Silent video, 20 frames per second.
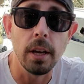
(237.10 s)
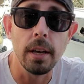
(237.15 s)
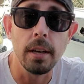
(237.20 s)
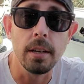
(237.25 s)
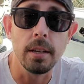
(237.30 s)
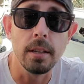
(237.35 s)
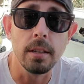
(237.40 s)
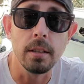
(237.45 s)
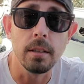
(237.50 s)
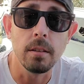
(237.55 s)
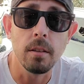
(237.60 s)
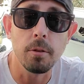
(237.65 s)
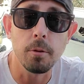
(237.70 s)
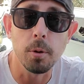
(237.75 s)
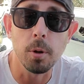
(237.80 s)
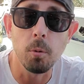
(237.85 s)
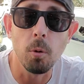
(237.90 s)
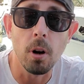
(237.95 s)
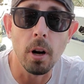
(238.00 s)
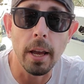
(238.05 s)
a
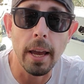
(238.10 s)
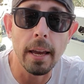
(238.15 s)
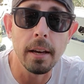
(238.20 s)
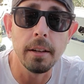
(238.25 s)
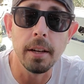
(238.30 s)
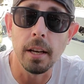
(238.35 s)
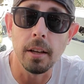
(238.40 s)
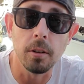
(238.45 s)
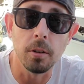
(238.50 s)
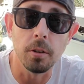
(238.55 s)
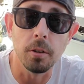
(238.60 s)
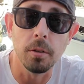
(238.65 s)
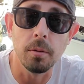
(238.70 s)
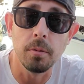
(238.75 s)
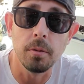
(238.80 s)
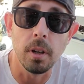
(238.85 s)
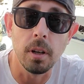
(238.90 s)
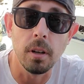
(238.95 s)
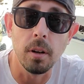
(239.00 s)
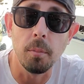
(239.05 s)
3-watt
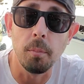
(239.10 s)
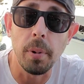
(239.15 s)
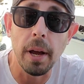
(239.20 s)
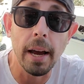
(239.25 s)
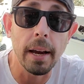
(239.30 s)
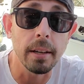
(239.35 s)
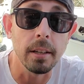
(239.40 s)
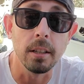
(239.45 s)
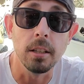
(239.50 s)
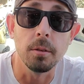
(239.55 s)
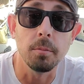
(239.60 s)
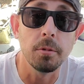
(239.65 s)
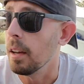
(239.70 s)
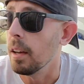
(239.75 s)
handheld backup.